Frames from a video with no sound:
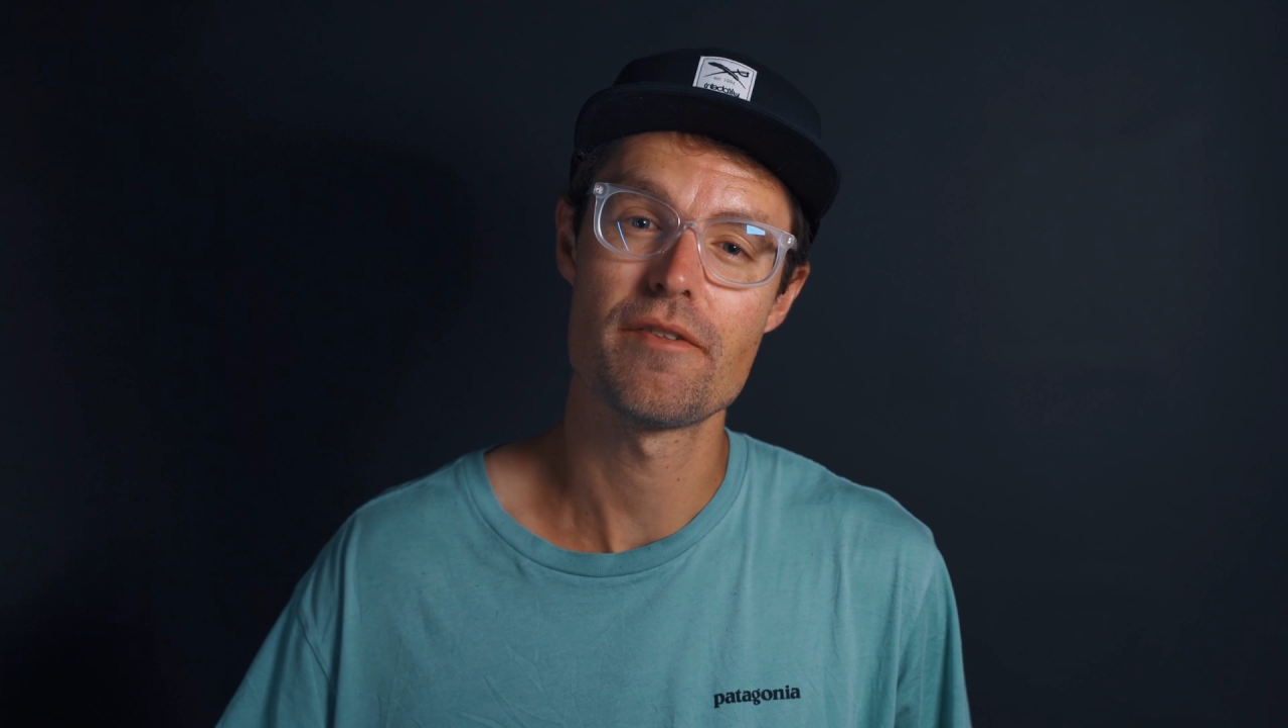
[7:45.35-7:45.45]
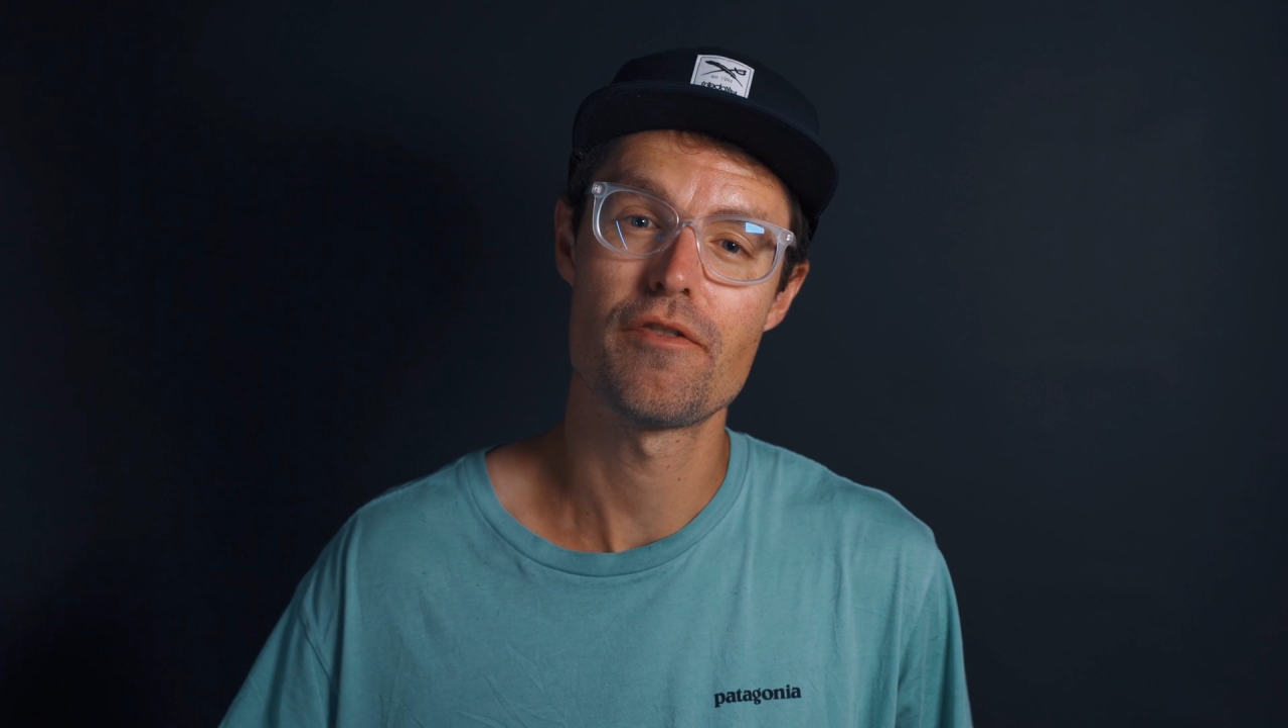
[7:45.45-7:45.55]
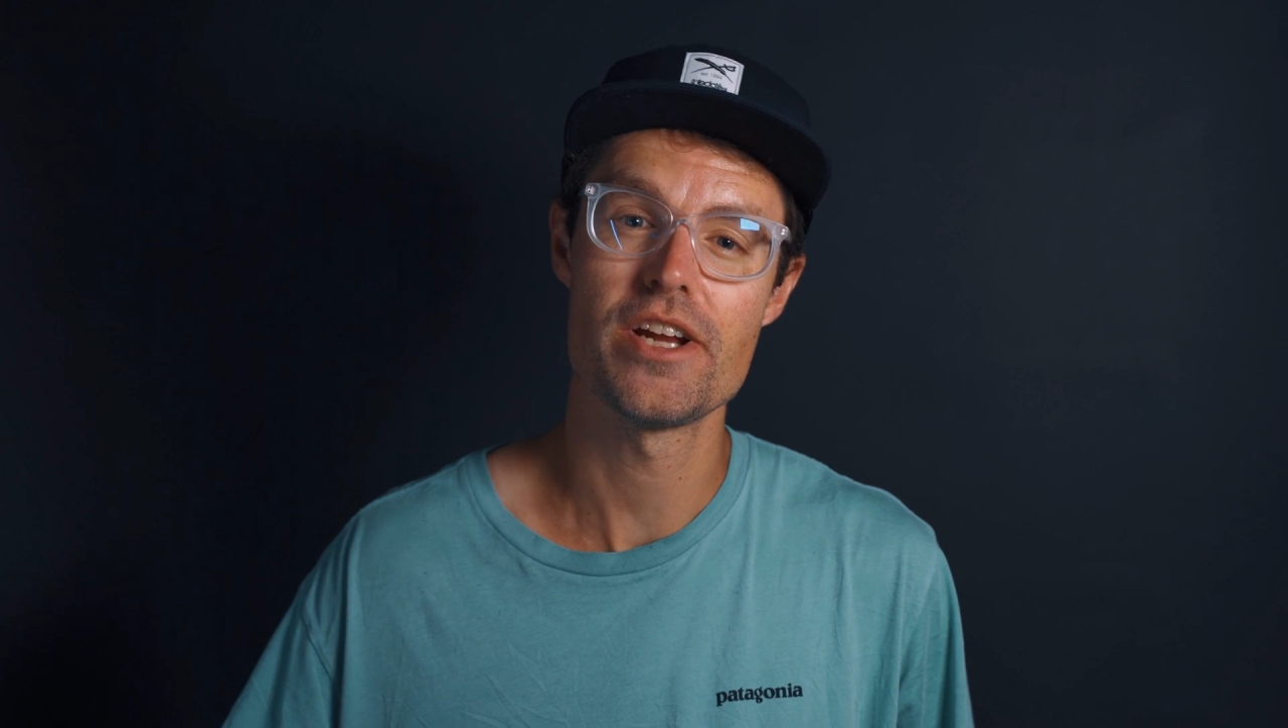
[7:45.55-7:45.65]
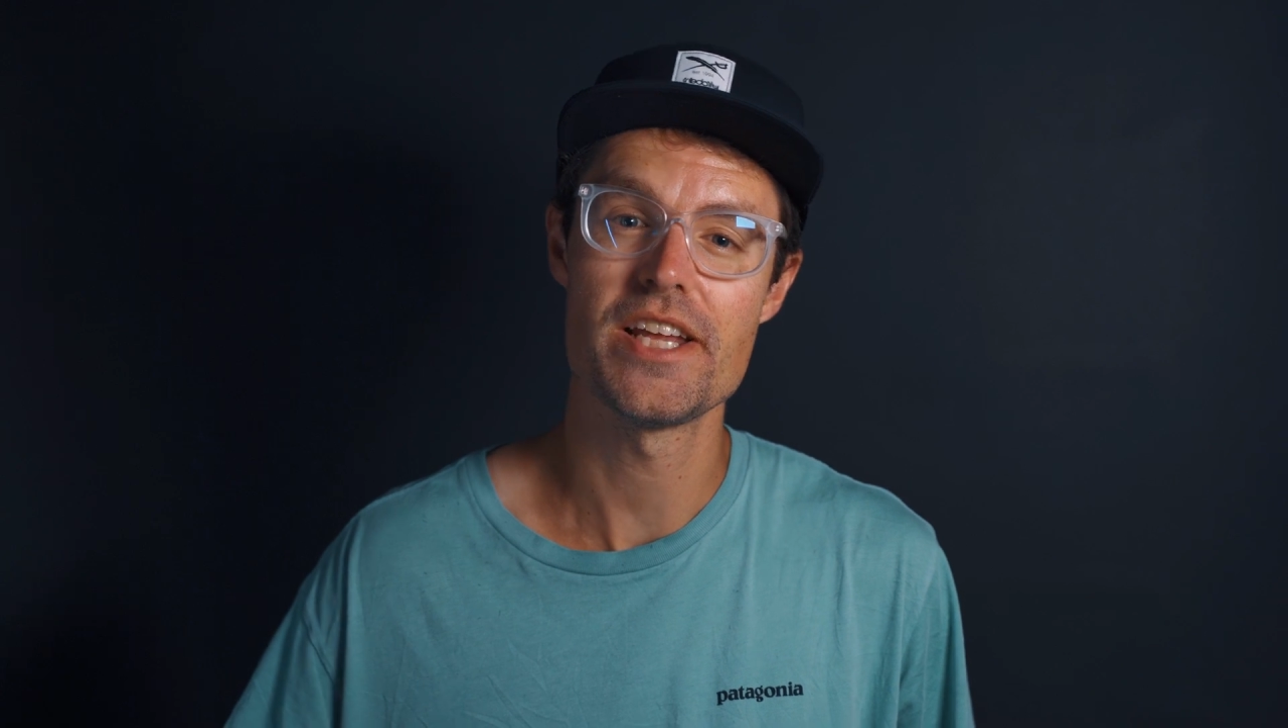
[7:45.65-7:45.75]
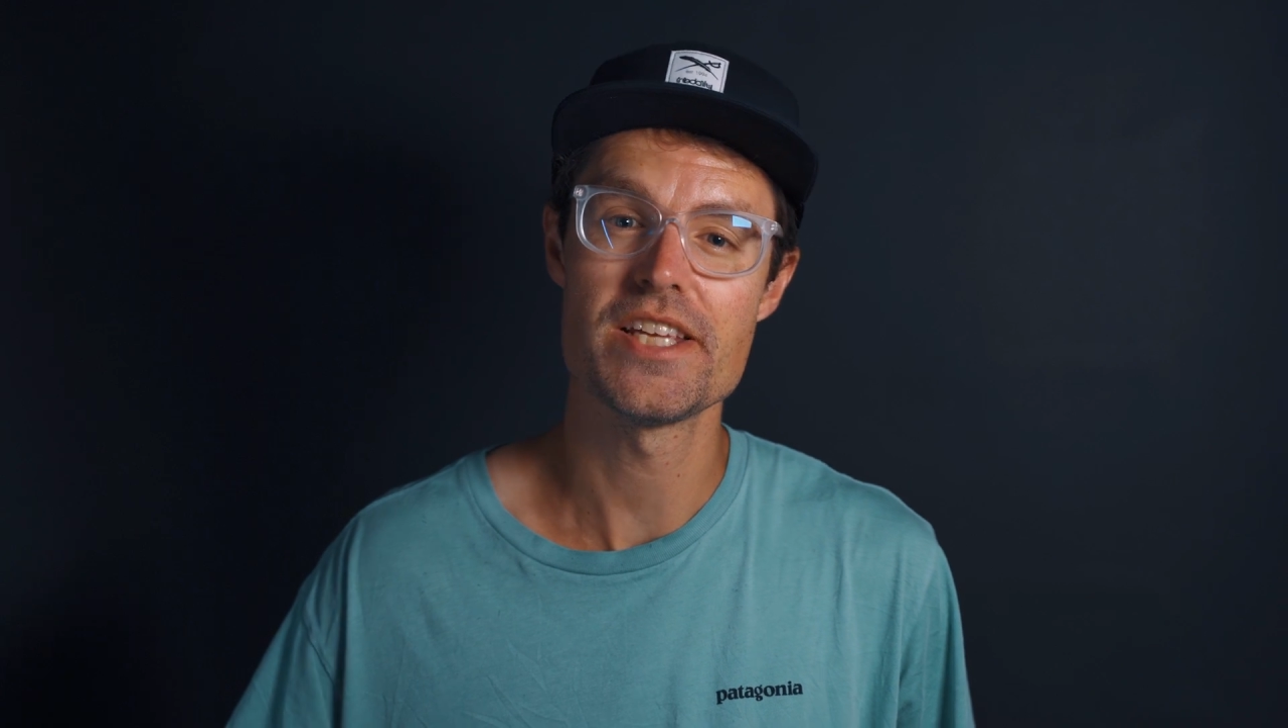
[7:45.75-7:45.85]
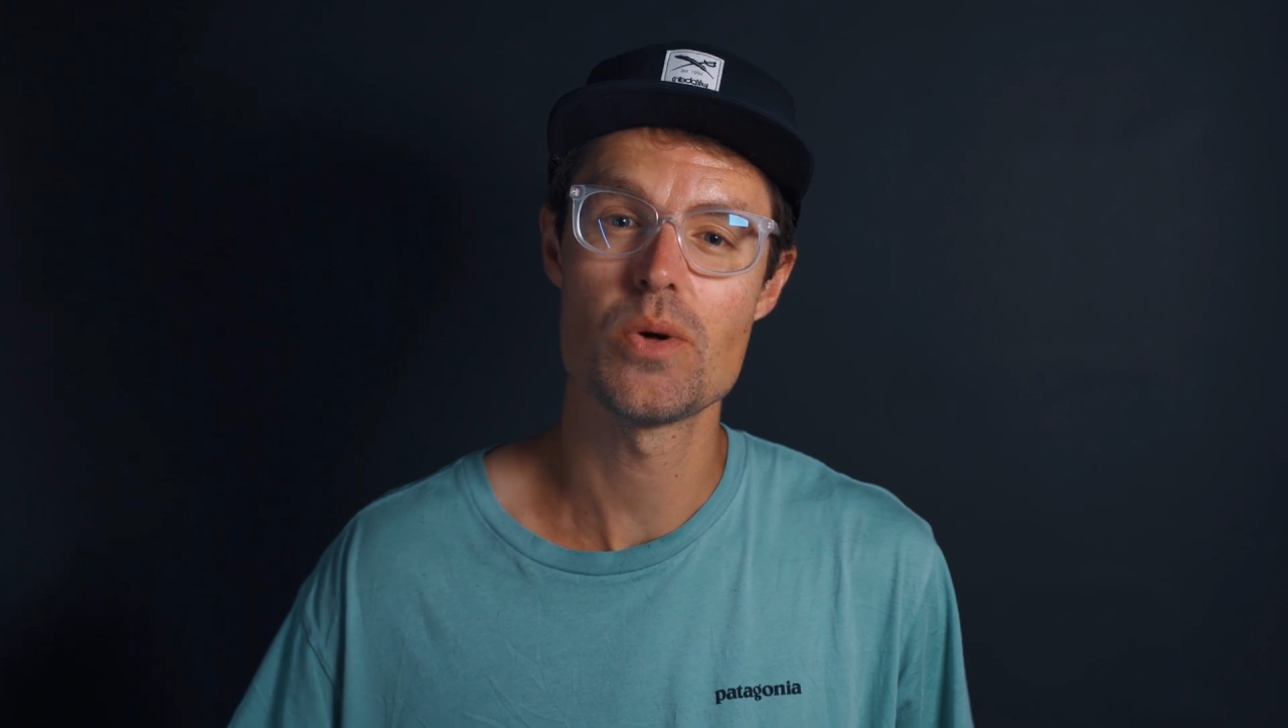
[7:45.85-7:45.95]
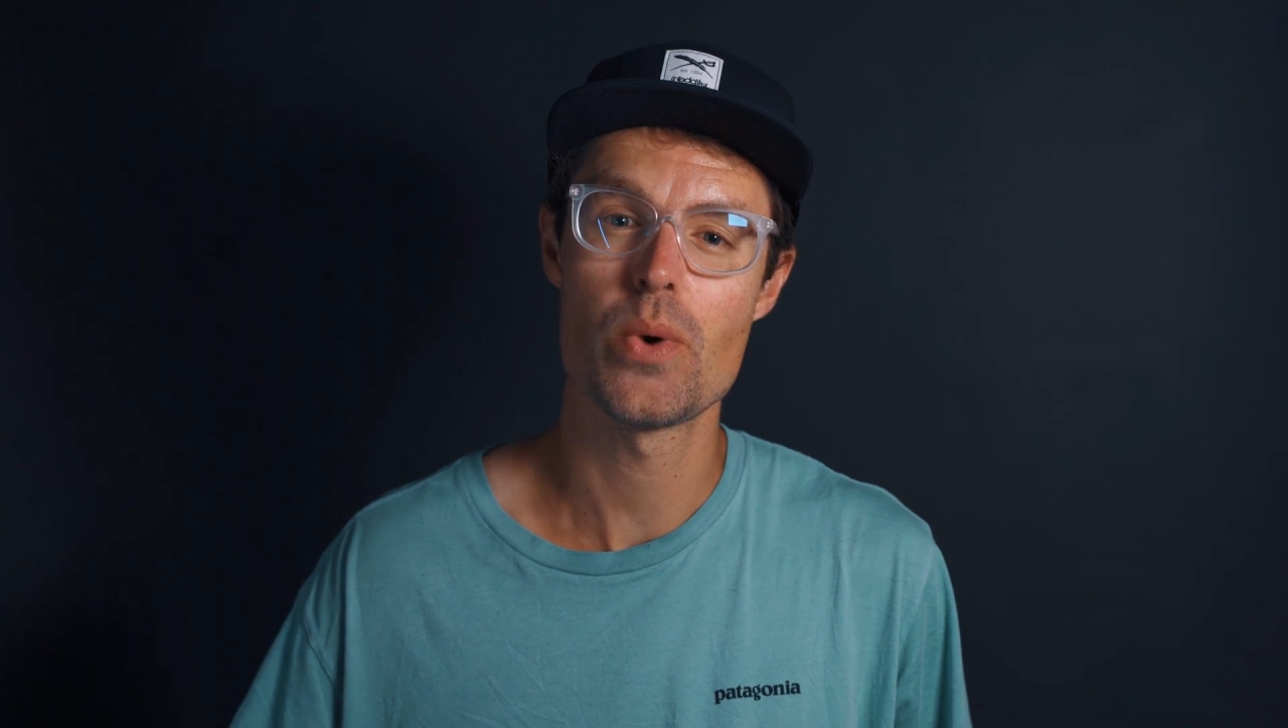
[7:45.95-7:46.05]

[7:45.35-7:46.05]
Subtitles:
a free and easy